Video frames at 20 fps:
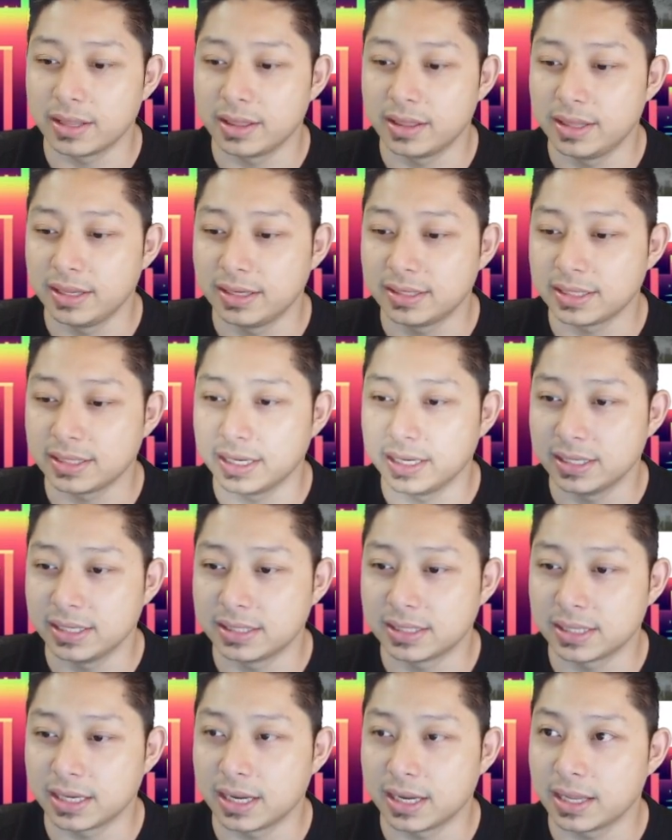This
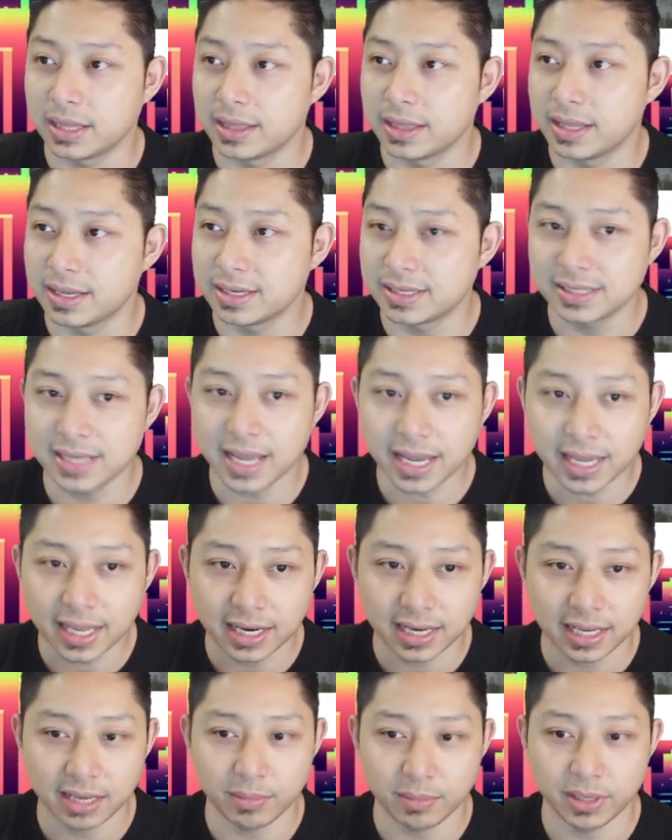is the
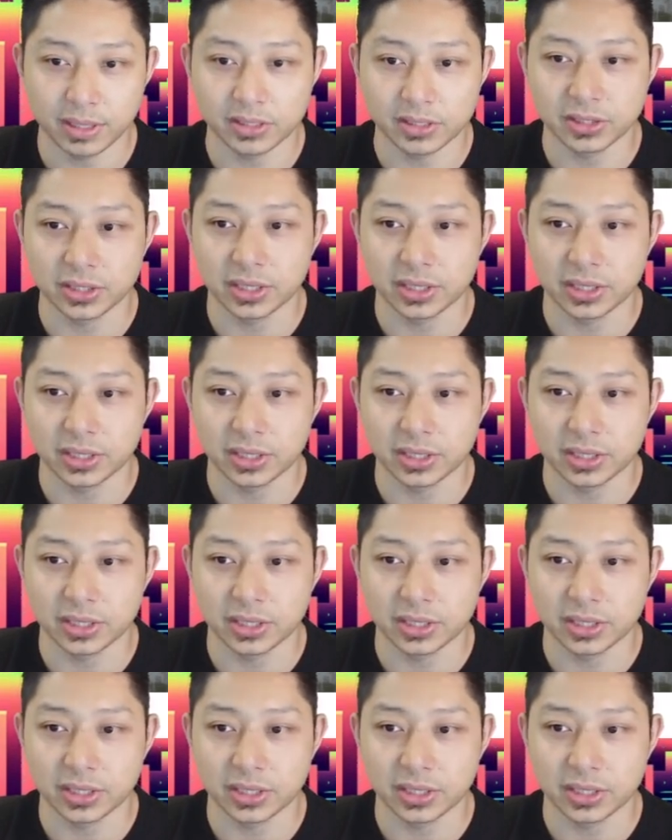second image.